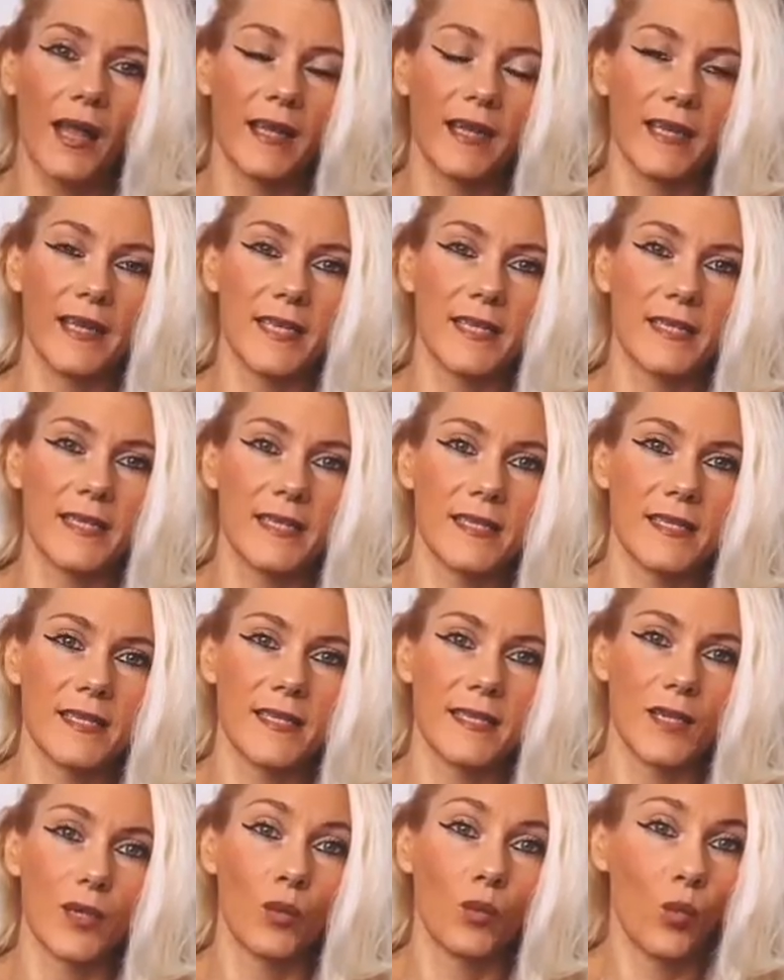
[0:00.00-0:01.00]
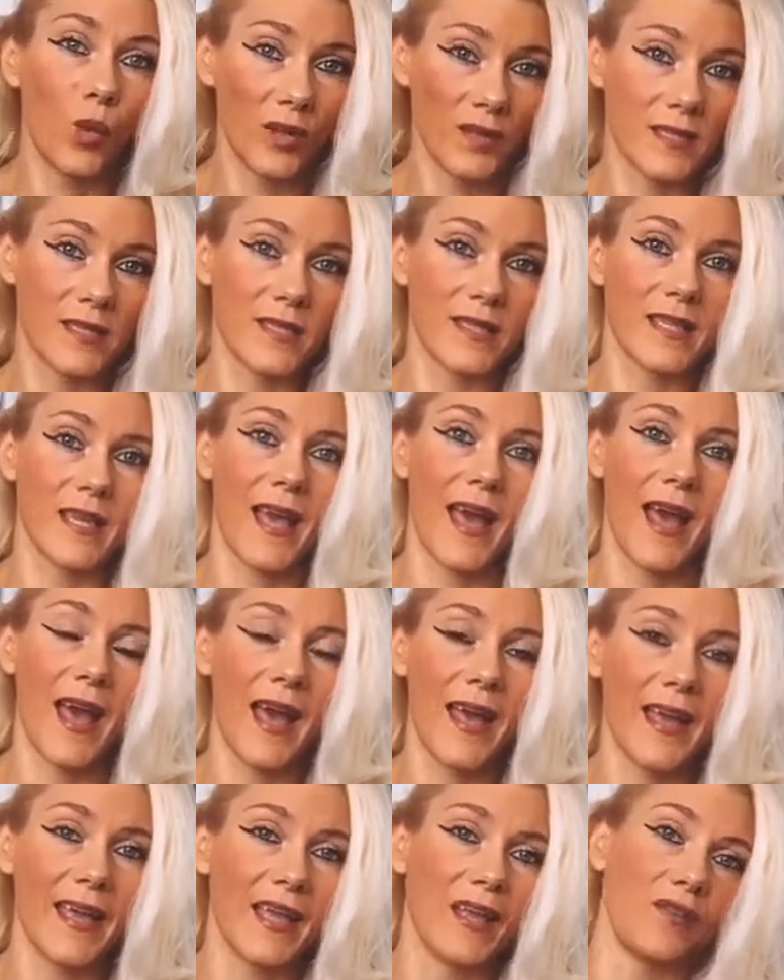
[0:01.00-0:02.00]
at least once a
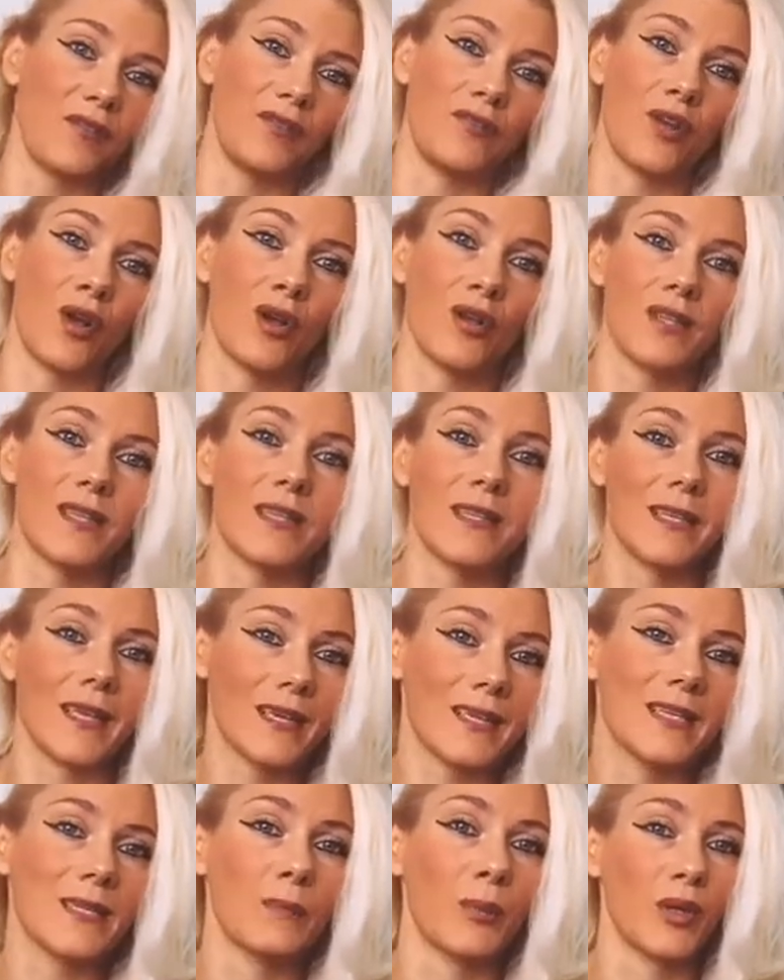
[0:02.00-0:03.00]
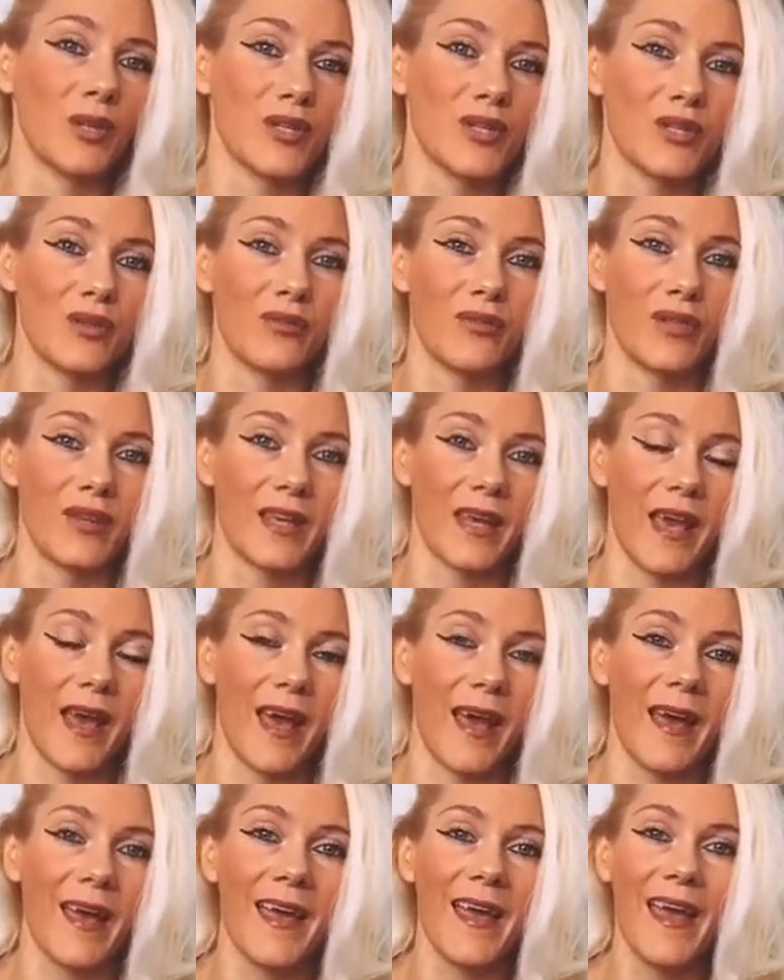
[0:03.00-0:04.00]
year, if not 6 months of the
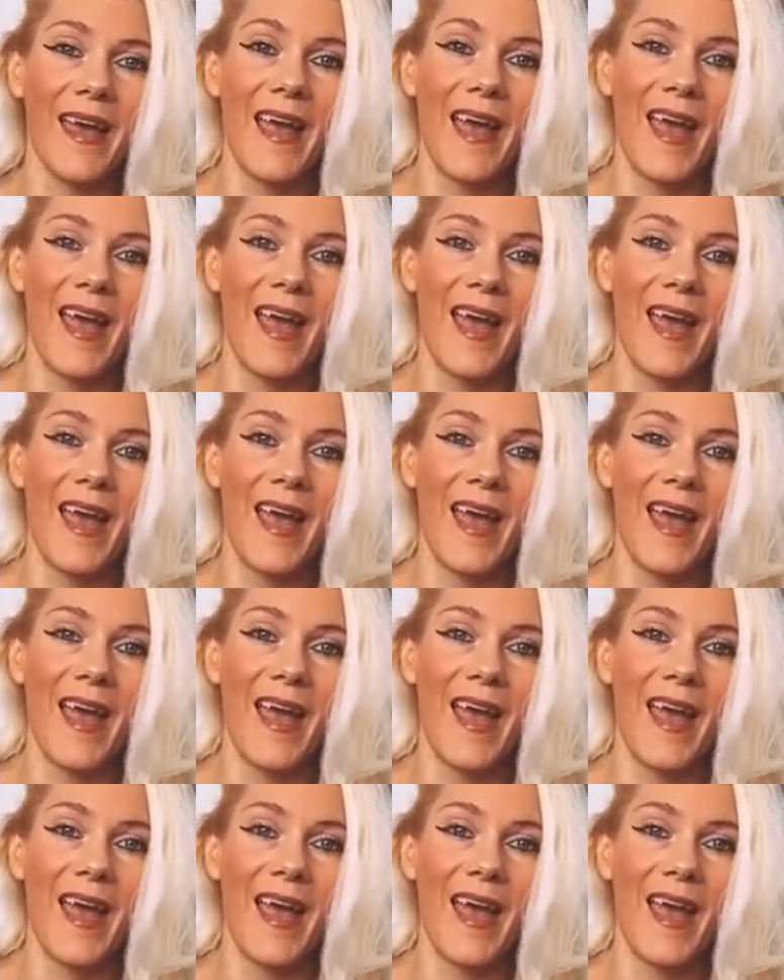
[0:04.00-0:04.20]
year.